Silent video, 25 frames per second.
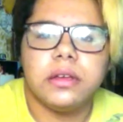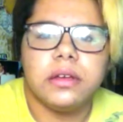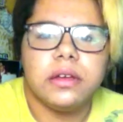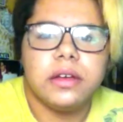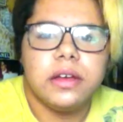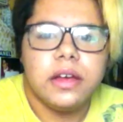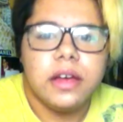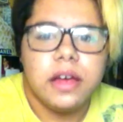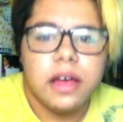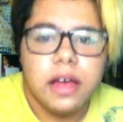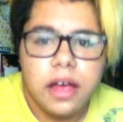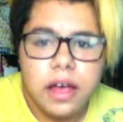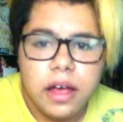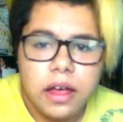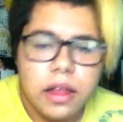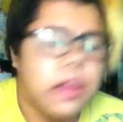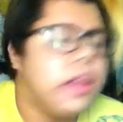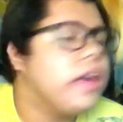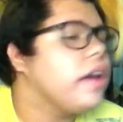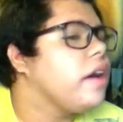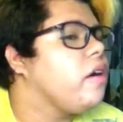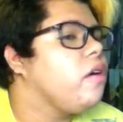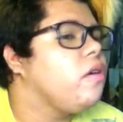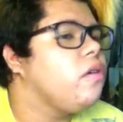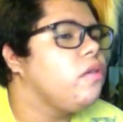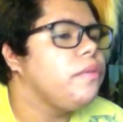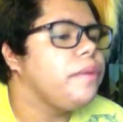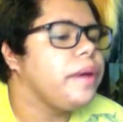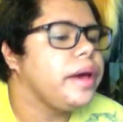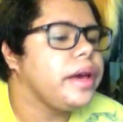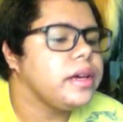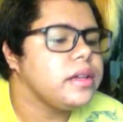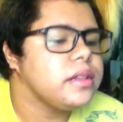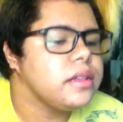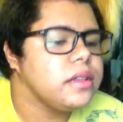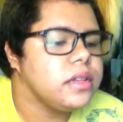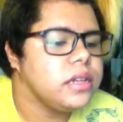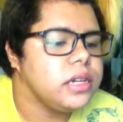like always, G
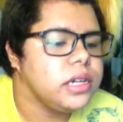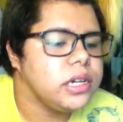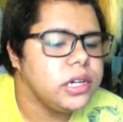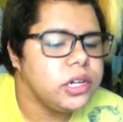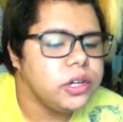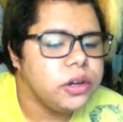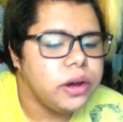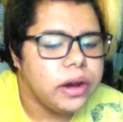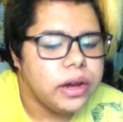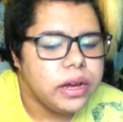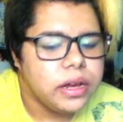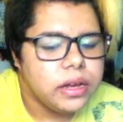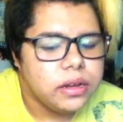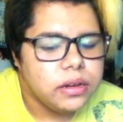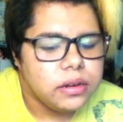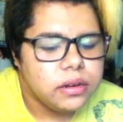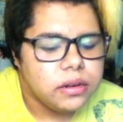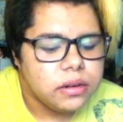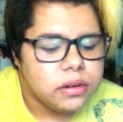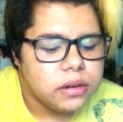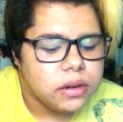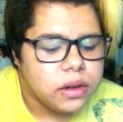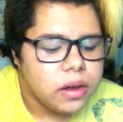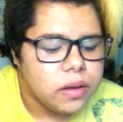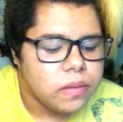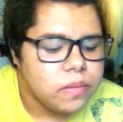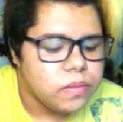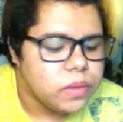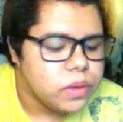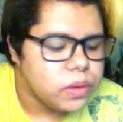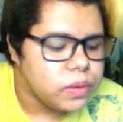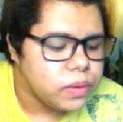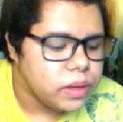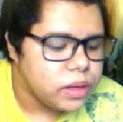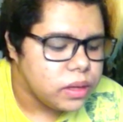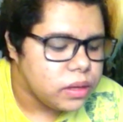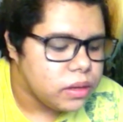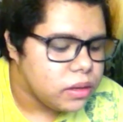Dragon comes with
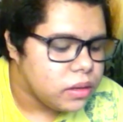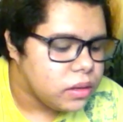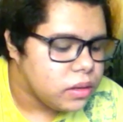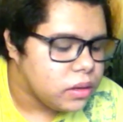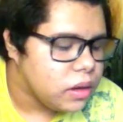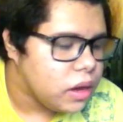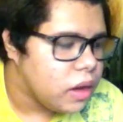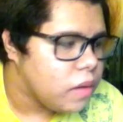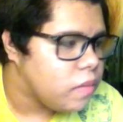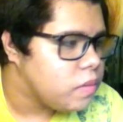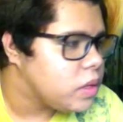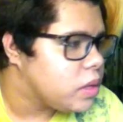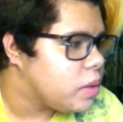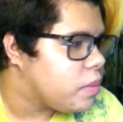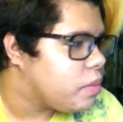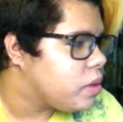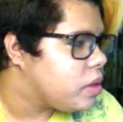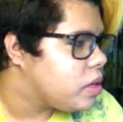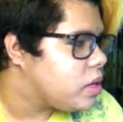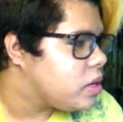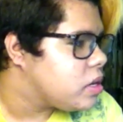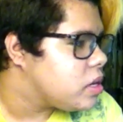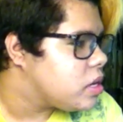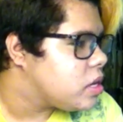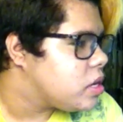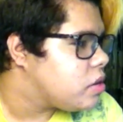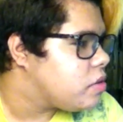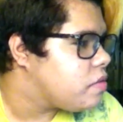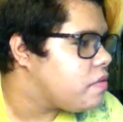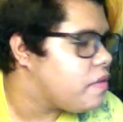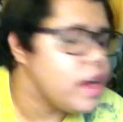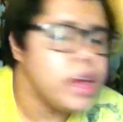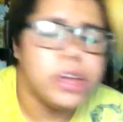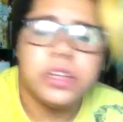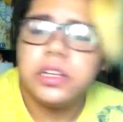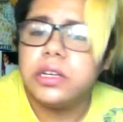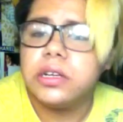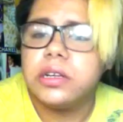comes up with these new fashion
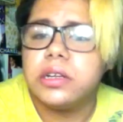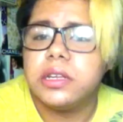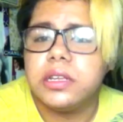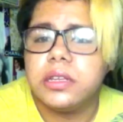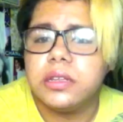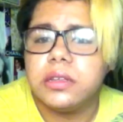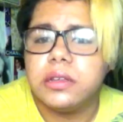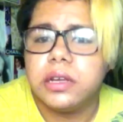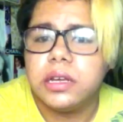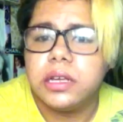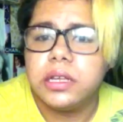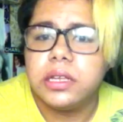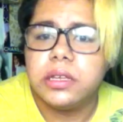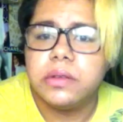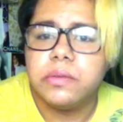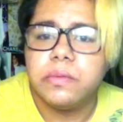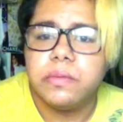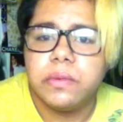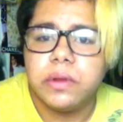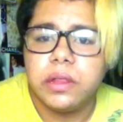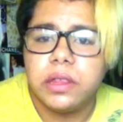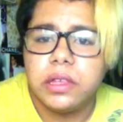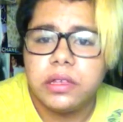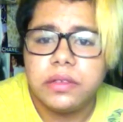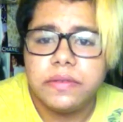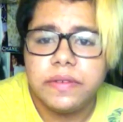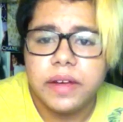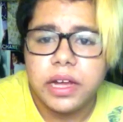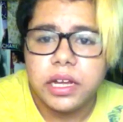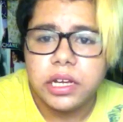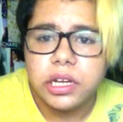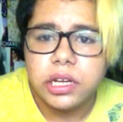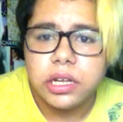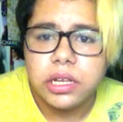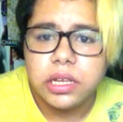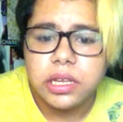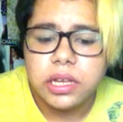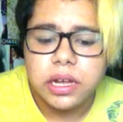his with his fashion sense,
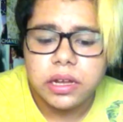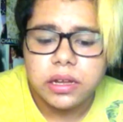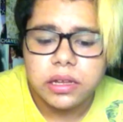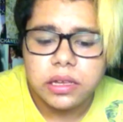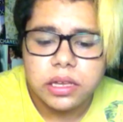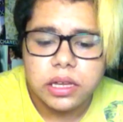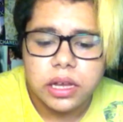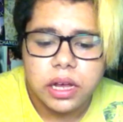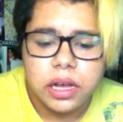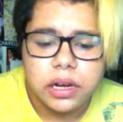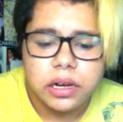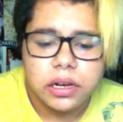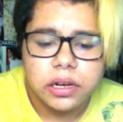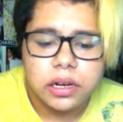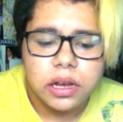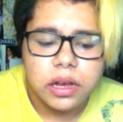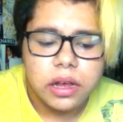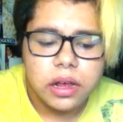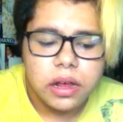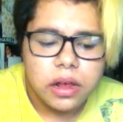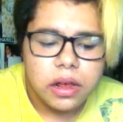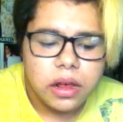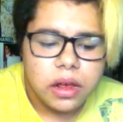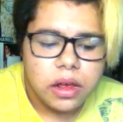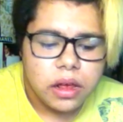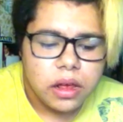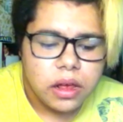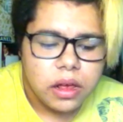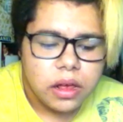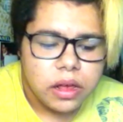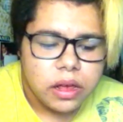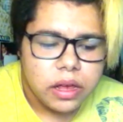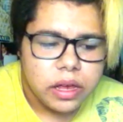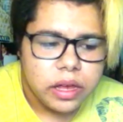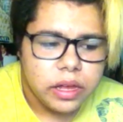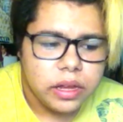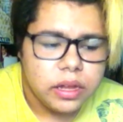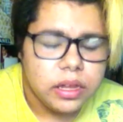and it
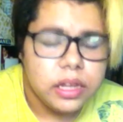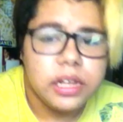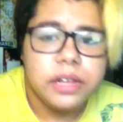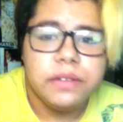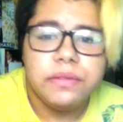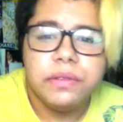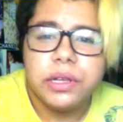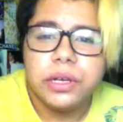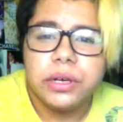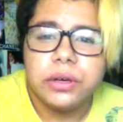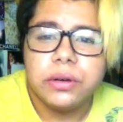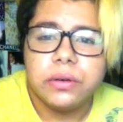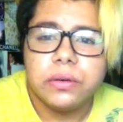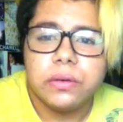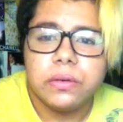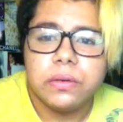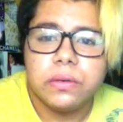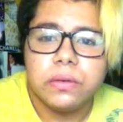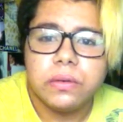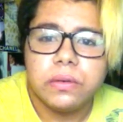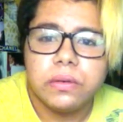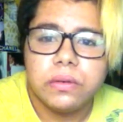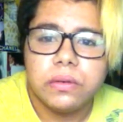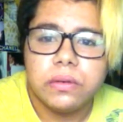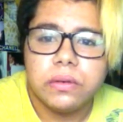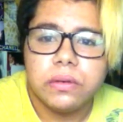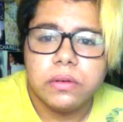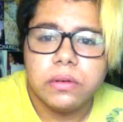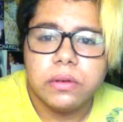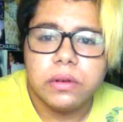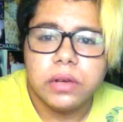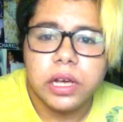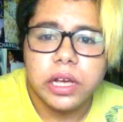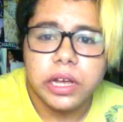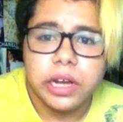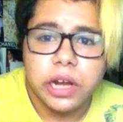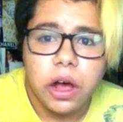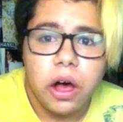leaves you in
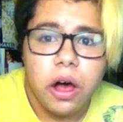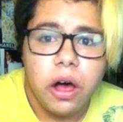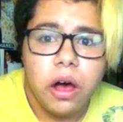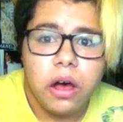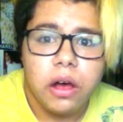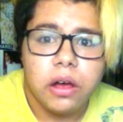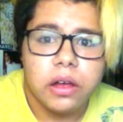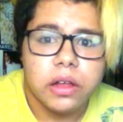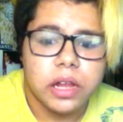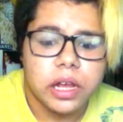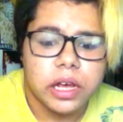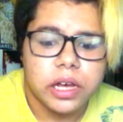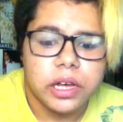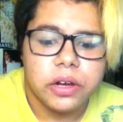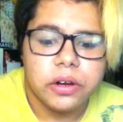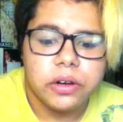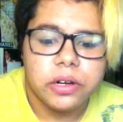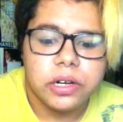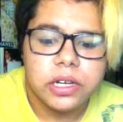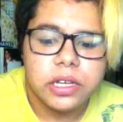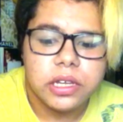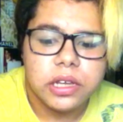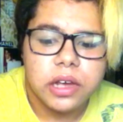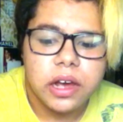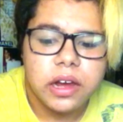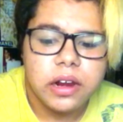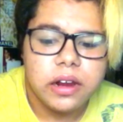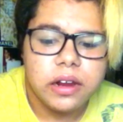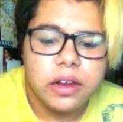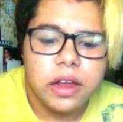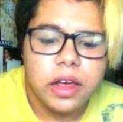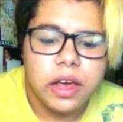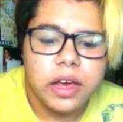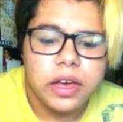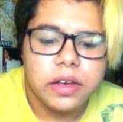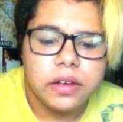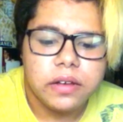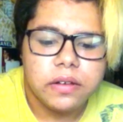awe. Like you're just kind of like,
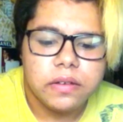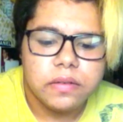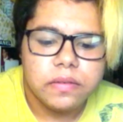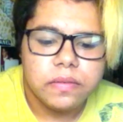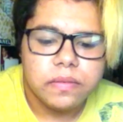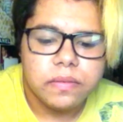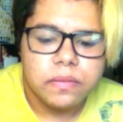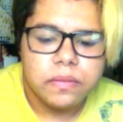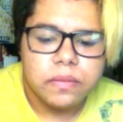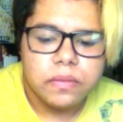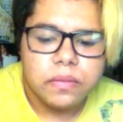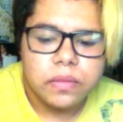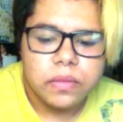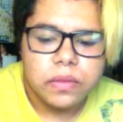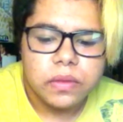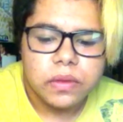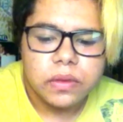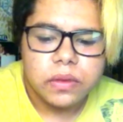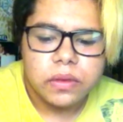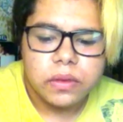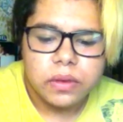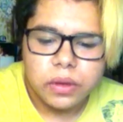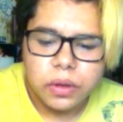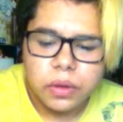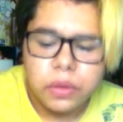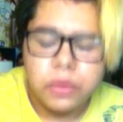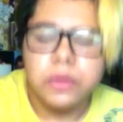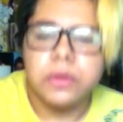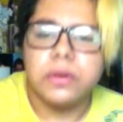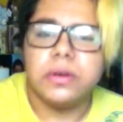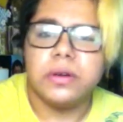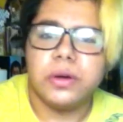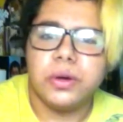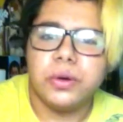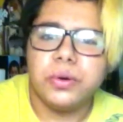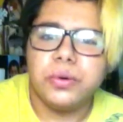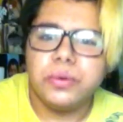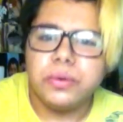who who
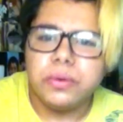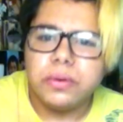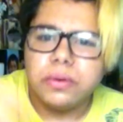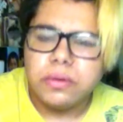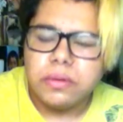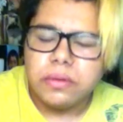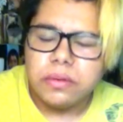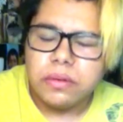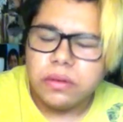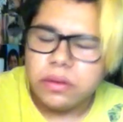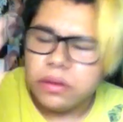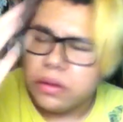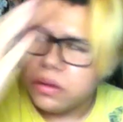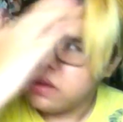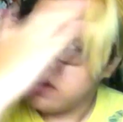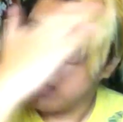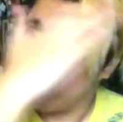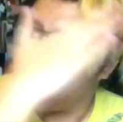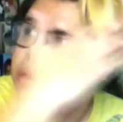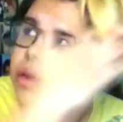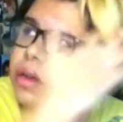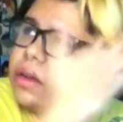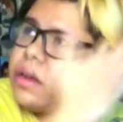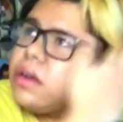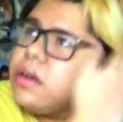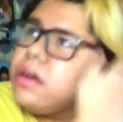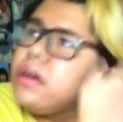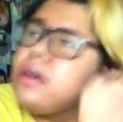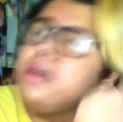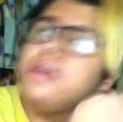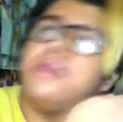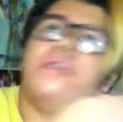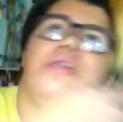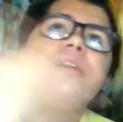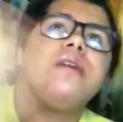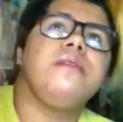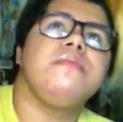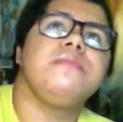who comes up
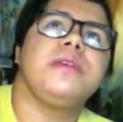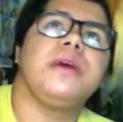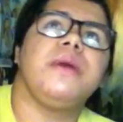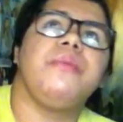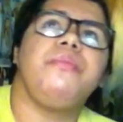with that? You